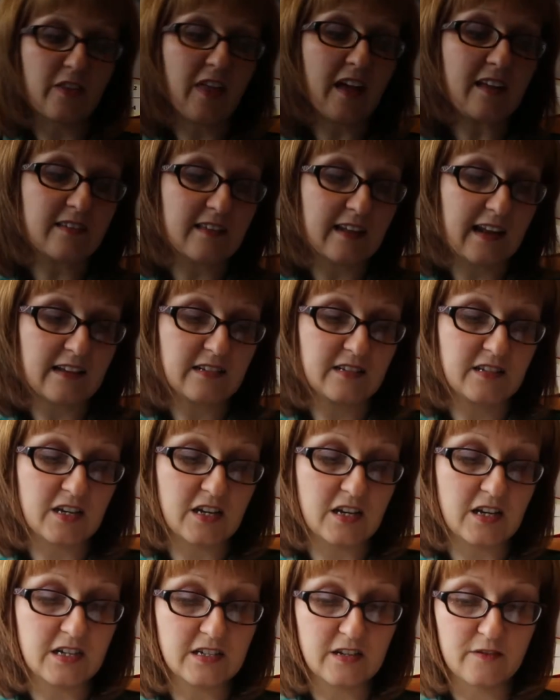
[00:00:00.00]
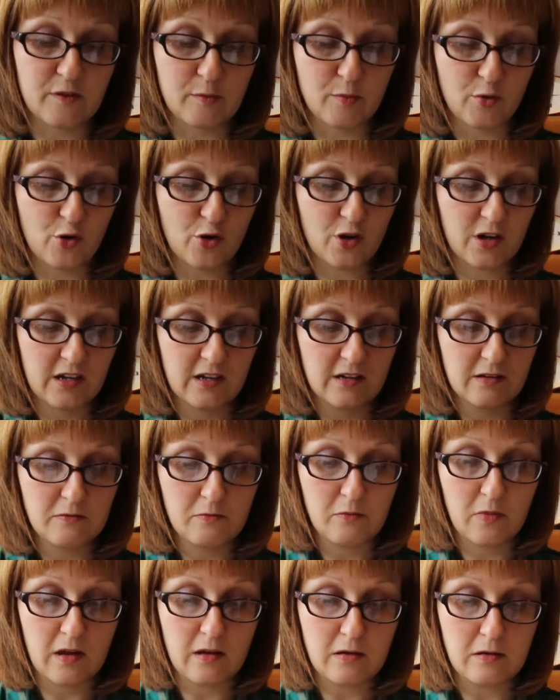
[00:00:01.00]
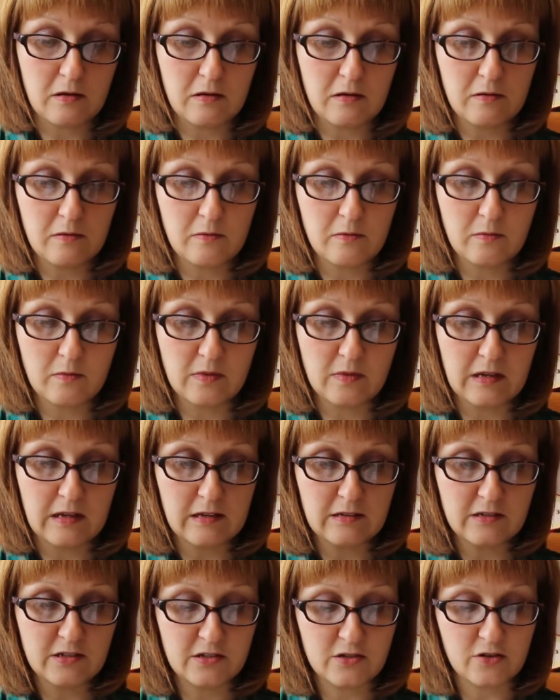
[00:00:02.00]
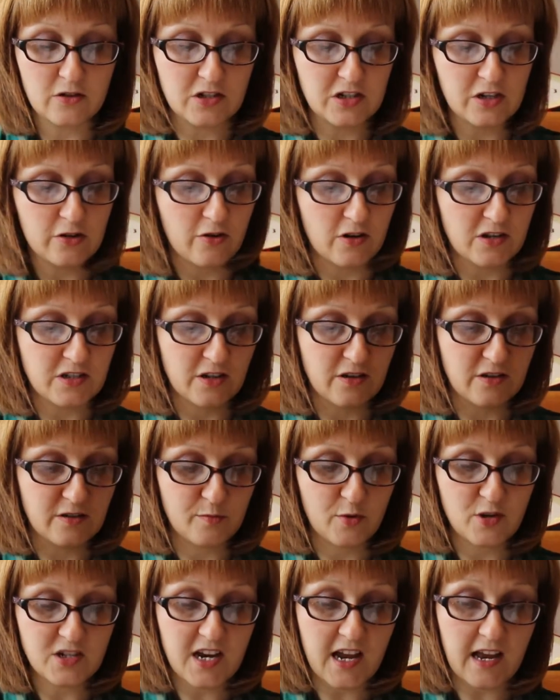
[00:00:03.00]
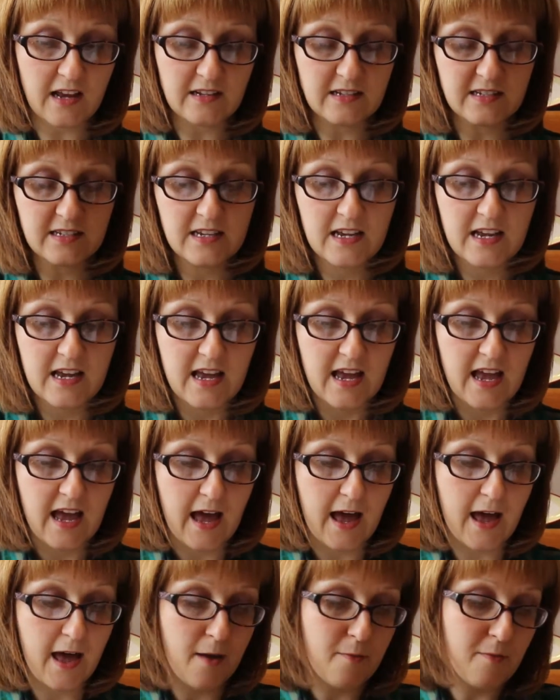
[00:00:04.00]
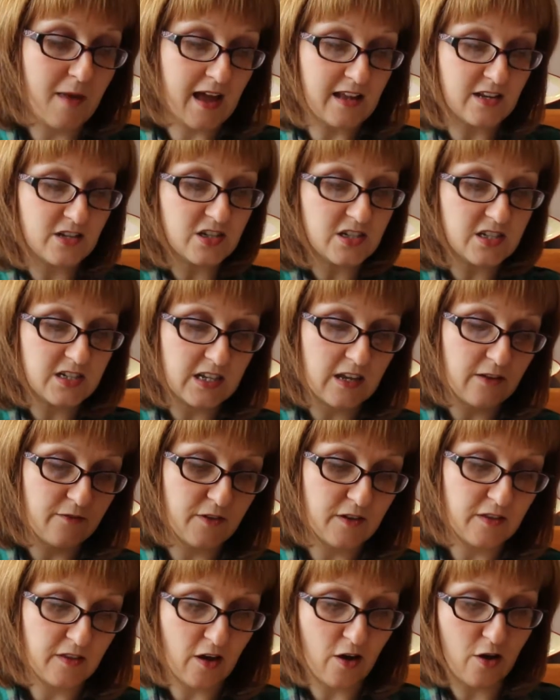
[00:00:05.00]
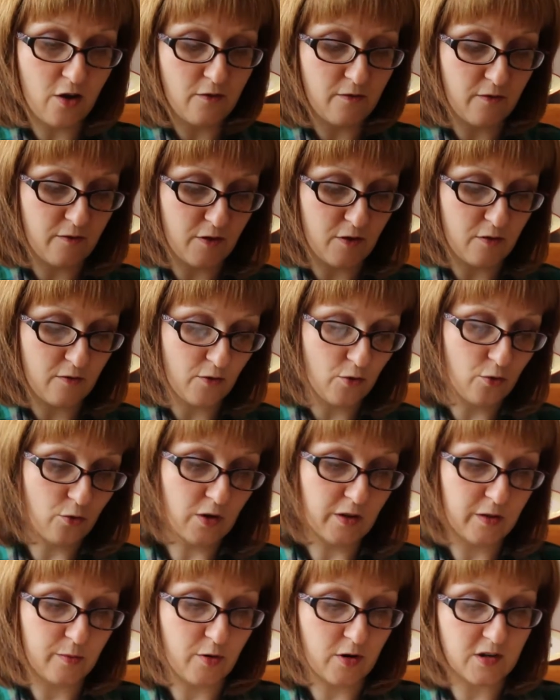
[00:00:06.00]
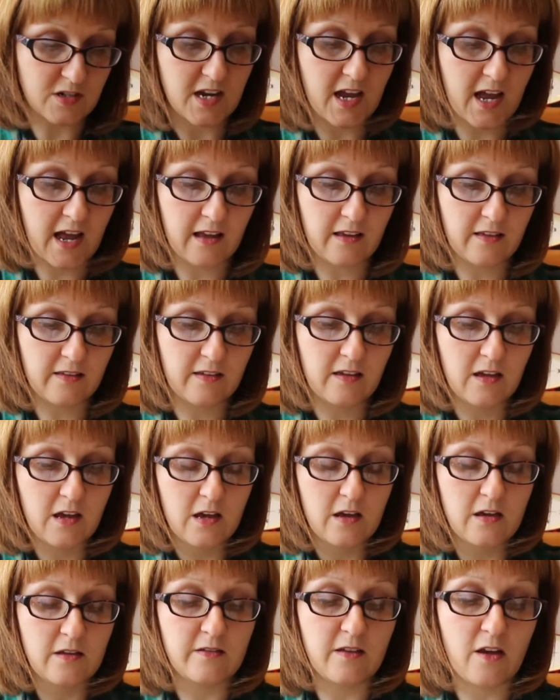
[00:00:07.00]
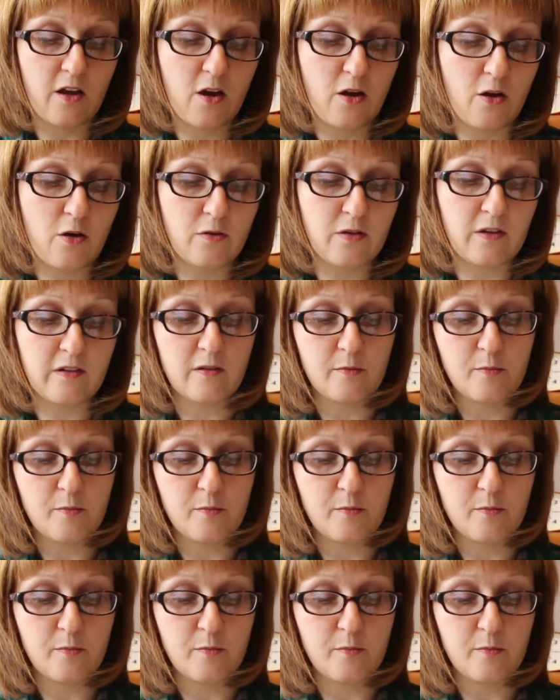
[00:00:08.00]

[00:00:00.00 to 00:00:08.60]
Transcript: that's the last third of the book, structured across those projects. And just to give you the overview of all of the projects, so there's a